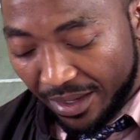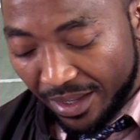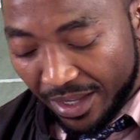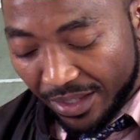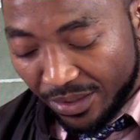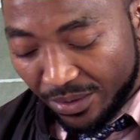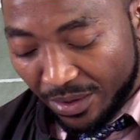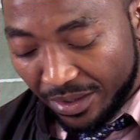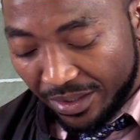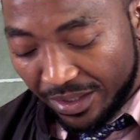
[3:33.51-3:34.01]

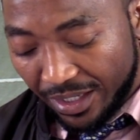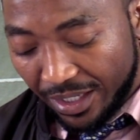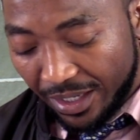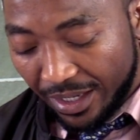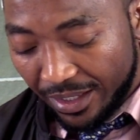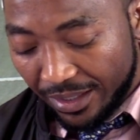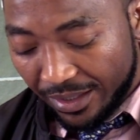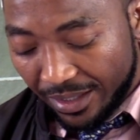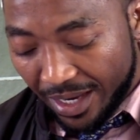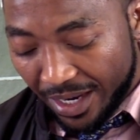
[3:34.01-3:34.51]
has got
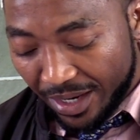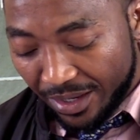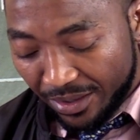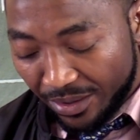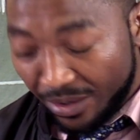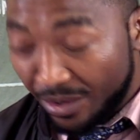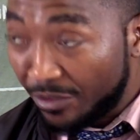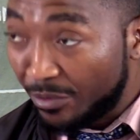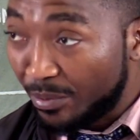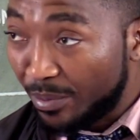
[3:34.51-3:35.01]
a sign
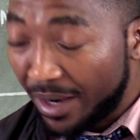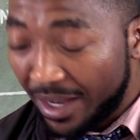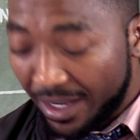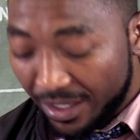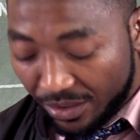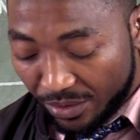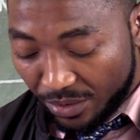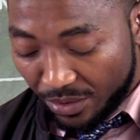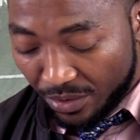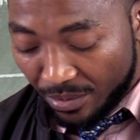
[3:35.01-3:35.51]
of
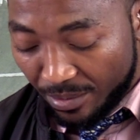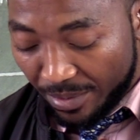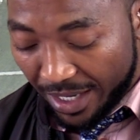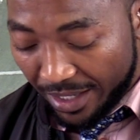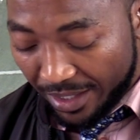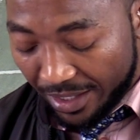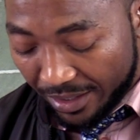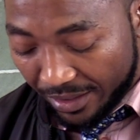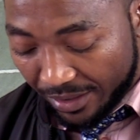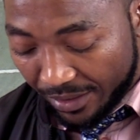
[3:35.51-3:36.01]
plus or
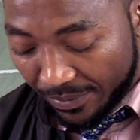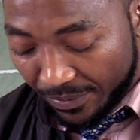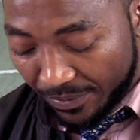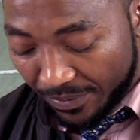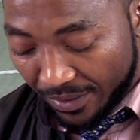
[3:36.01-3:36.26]
minus?